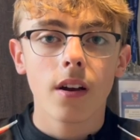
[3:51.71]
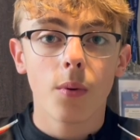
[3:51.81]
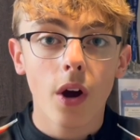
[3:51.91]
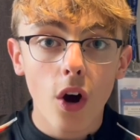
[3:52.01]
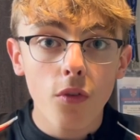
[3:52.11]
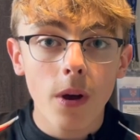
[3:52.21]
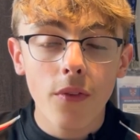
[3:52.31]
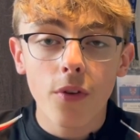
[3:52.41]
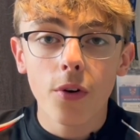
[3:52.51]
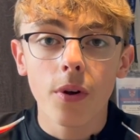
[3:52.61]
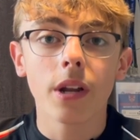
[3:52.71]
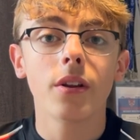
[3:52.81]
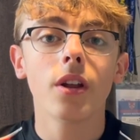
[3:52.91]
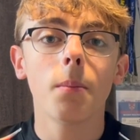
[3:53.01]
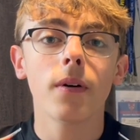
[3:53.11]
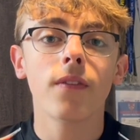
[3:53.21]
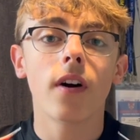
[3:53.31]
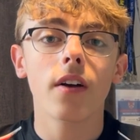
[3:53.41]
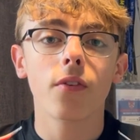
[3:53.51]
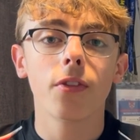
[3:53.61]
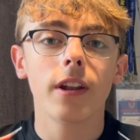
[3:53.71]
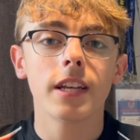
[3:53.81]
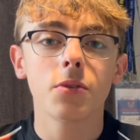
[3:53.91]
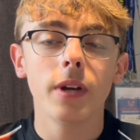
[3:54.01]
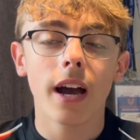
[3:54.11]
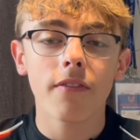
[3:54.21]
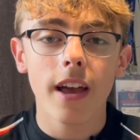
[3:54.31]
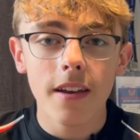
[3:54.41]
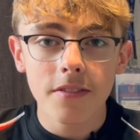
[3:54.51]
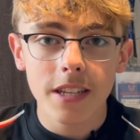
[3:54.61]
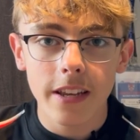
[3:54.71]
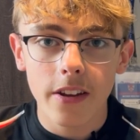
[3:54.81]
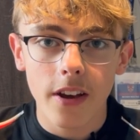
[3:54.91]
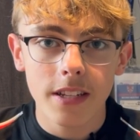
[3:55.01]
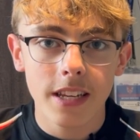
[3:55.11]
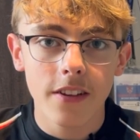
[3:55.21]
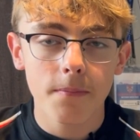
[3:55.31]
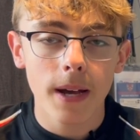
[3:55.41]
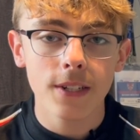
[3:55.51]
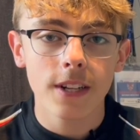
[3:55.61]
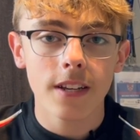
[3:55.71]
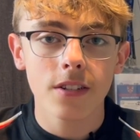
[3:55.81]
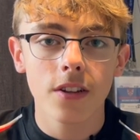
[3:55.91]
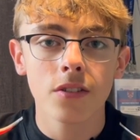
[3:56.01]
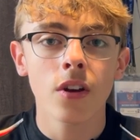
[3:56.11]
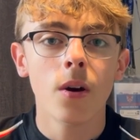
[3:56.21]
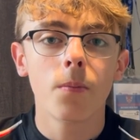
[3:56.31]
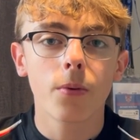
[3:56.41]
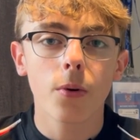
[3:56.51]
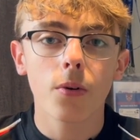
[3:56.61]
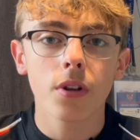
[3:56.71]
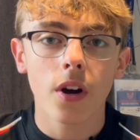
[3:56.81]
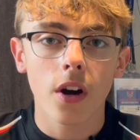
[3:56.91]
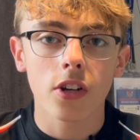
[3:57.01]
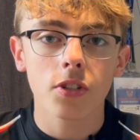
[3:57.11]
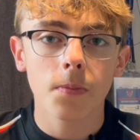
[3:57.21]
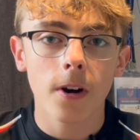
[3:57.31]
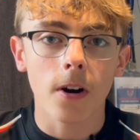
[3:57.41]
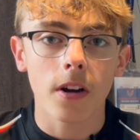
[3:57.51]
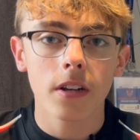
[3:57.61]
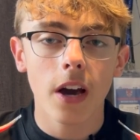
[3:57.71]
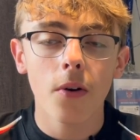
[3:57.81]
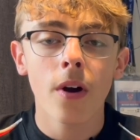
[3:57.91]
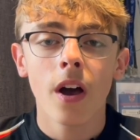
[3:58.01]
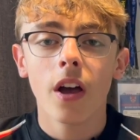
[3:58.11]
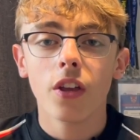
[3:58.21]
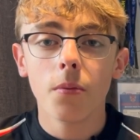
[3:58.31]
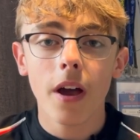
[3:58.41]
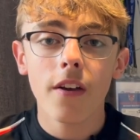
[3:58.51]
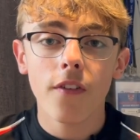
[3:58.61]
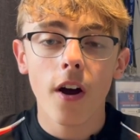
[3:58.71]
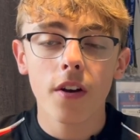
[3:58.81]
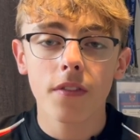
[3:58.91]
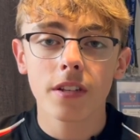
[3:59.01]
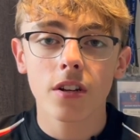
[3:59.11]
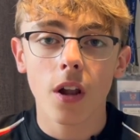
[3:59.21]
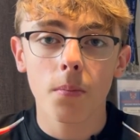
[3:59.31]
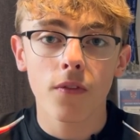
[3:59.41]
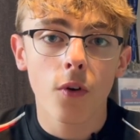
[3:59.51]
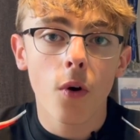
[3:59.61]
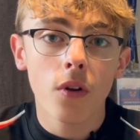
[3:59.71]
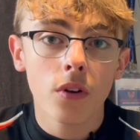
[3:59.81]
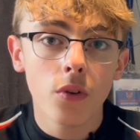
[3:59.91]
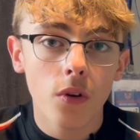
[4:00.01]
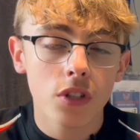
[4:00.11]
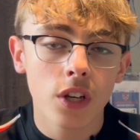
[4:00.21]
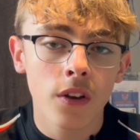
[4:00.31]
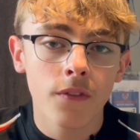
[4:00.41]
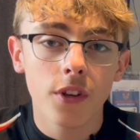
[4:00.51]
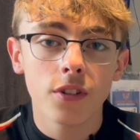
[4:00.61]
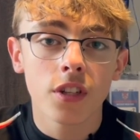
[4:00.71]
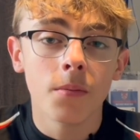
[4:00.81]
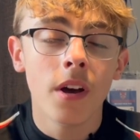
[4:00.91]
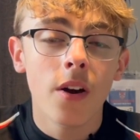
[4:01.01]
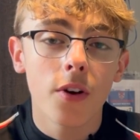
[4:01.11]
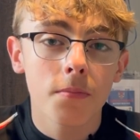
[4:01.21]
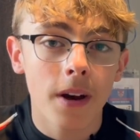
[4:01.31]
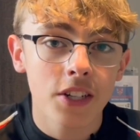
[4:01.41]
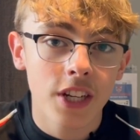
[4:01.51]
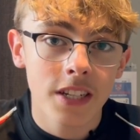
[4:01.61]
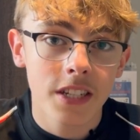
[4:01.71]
We're halfway through, and at number 5 on the list we have FC United of Manchester's Broadhurst Park. Now, you may have heard of this club before, not to confuse them with Manchester